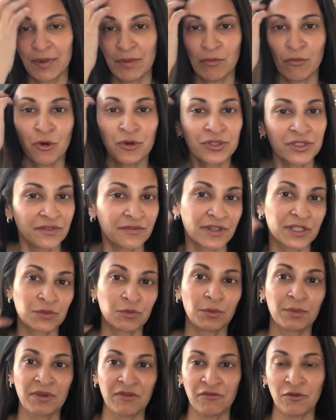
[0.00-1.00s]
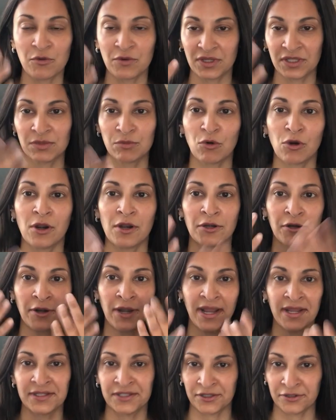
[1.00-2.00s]
but most of us will be focused more on our
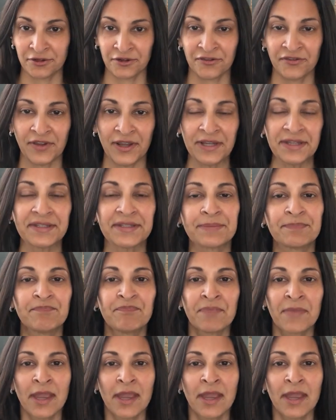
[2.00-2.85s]
hands and our face.